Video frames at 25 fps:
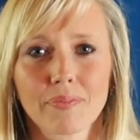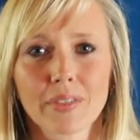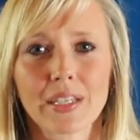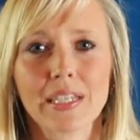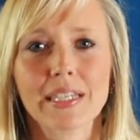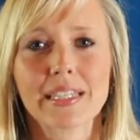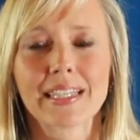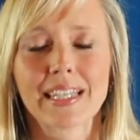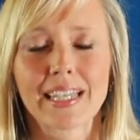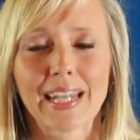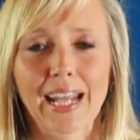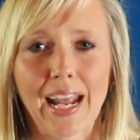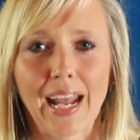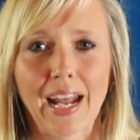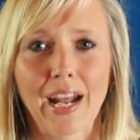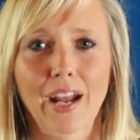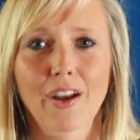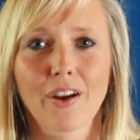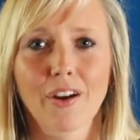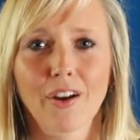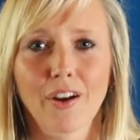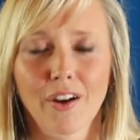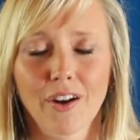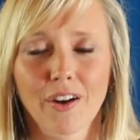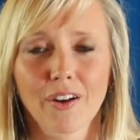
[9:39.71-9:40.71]
is an
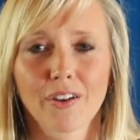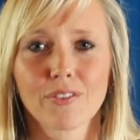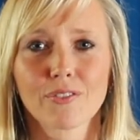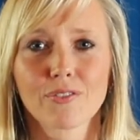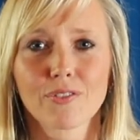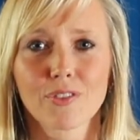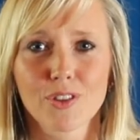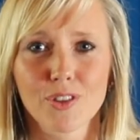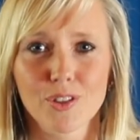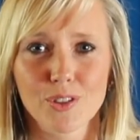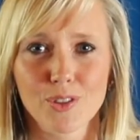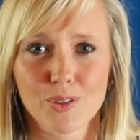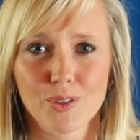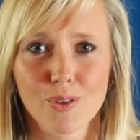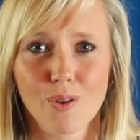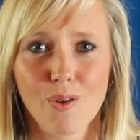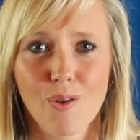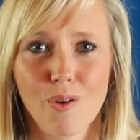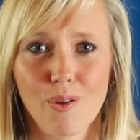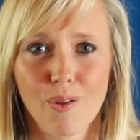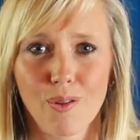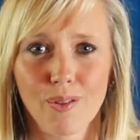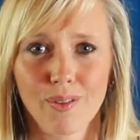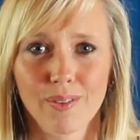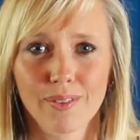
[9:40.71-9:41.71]
anchor for the
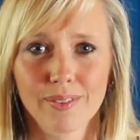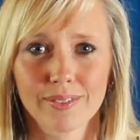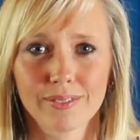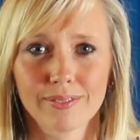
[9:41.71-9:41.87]
soul.